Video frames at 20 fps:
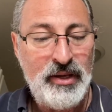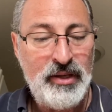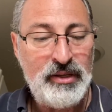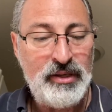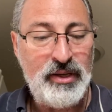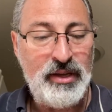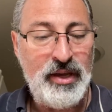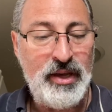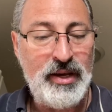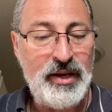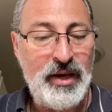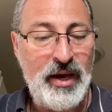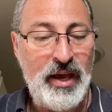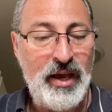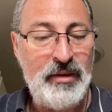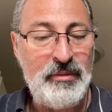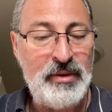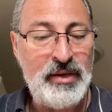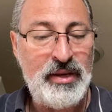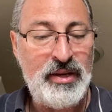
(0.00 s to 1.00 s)
Today I
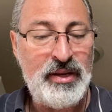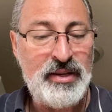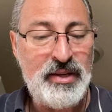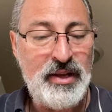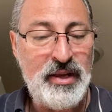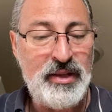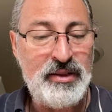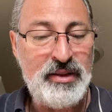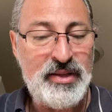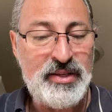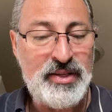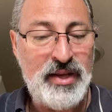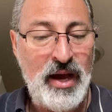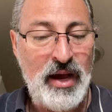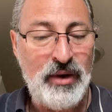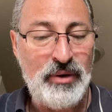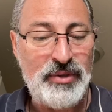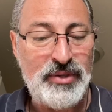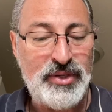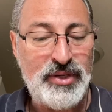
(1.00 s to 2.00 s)
am in, in this
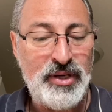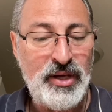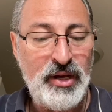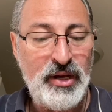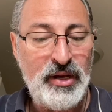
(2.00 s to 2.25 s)
house,